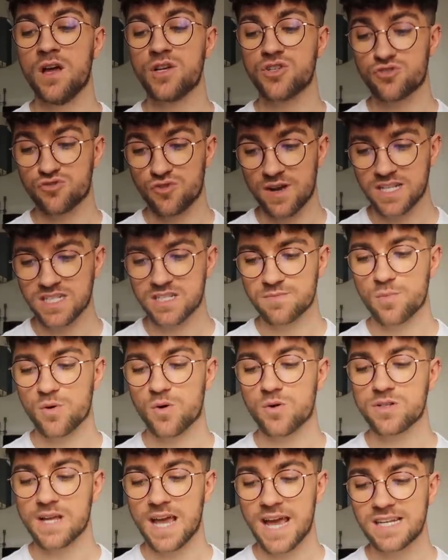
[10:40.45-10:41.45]

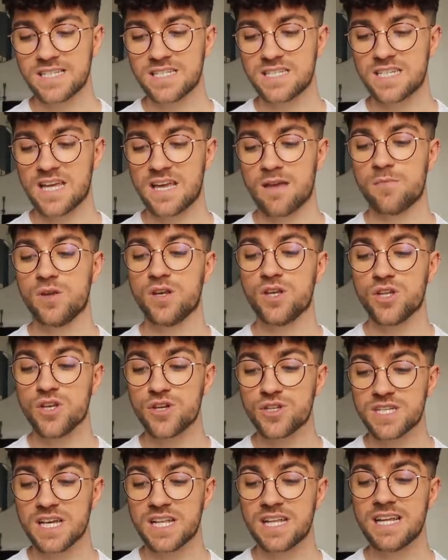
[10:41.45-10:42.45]
transport, entertainment,
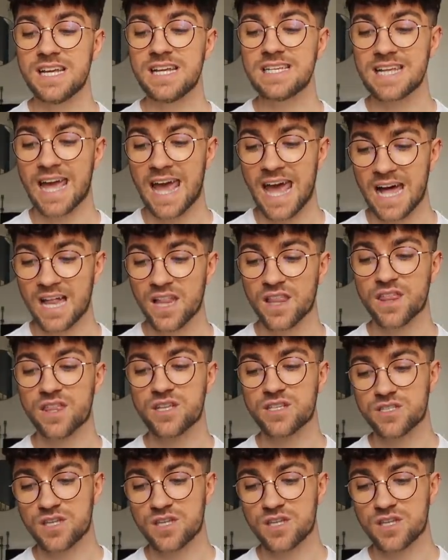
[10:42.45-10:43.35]
utilities, health,